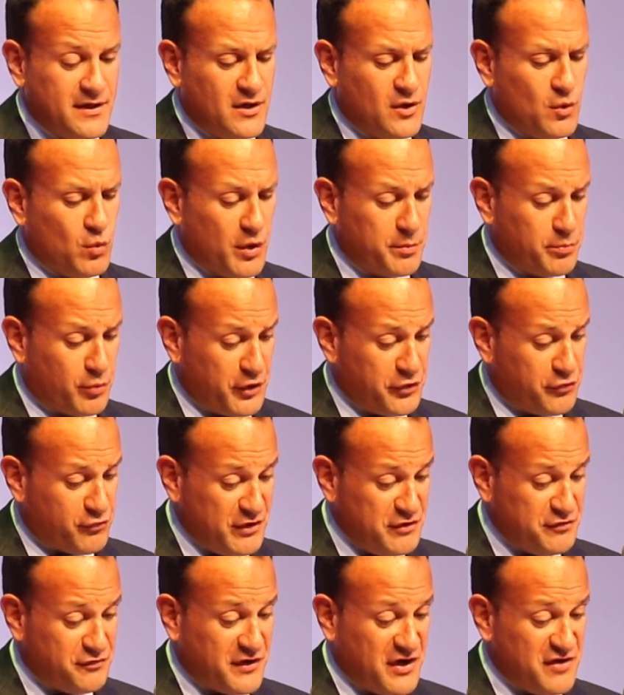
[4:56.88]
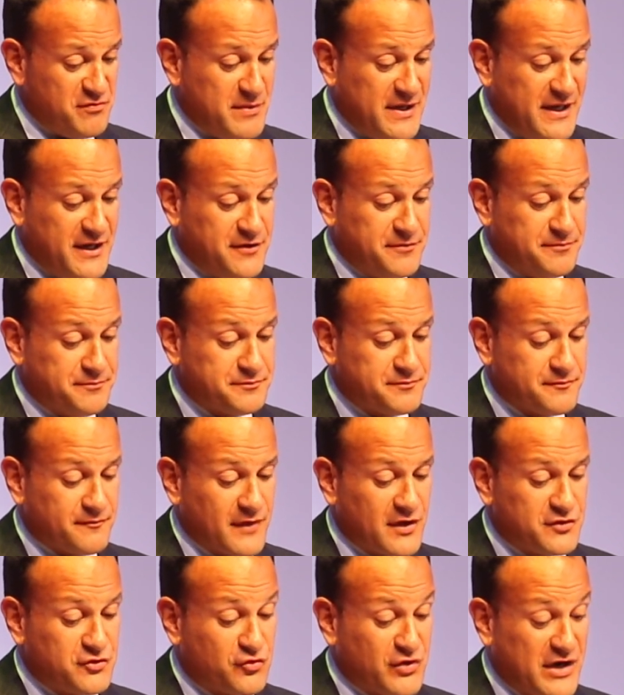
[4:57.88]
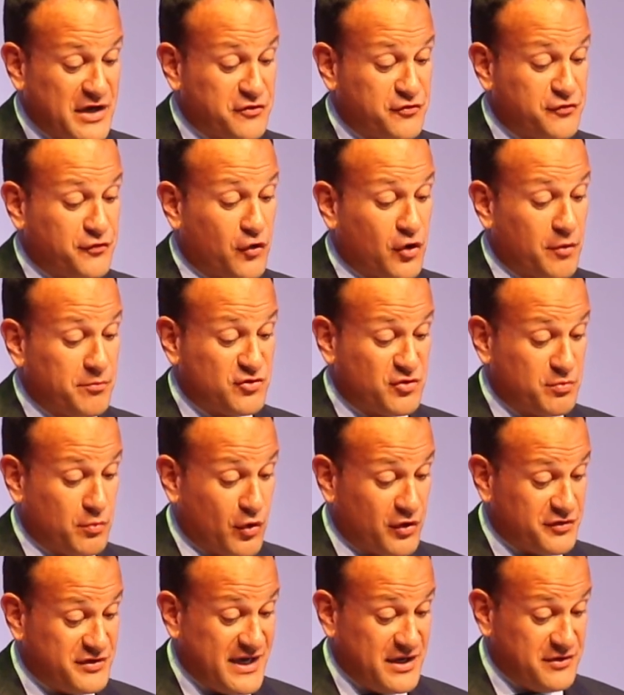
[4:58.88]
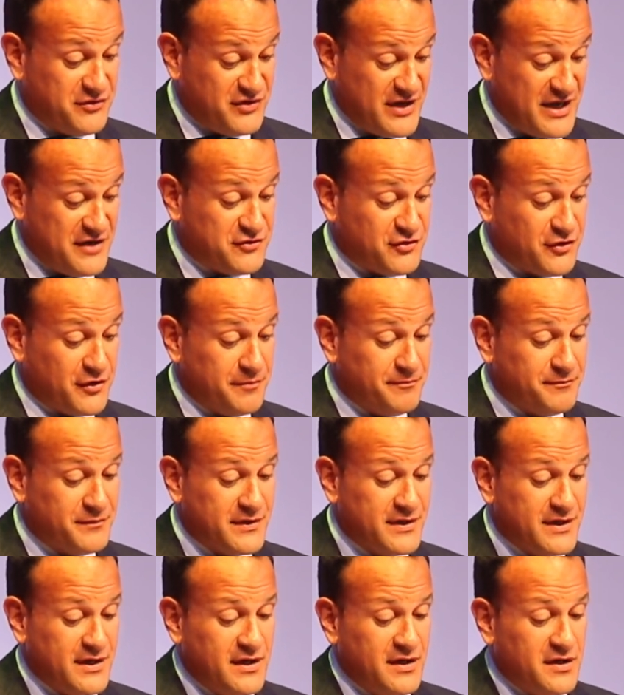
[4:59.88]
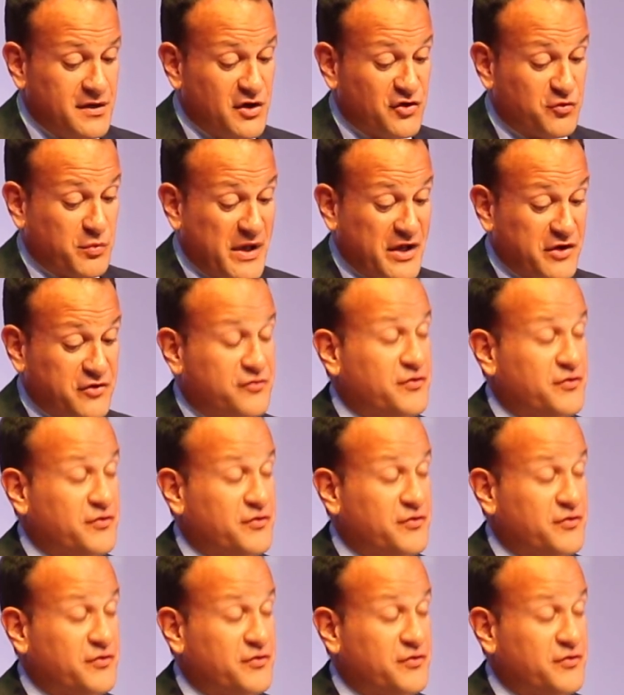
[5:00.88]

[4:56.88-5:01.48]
1.35 million to transform Tramore Town Centre, as well as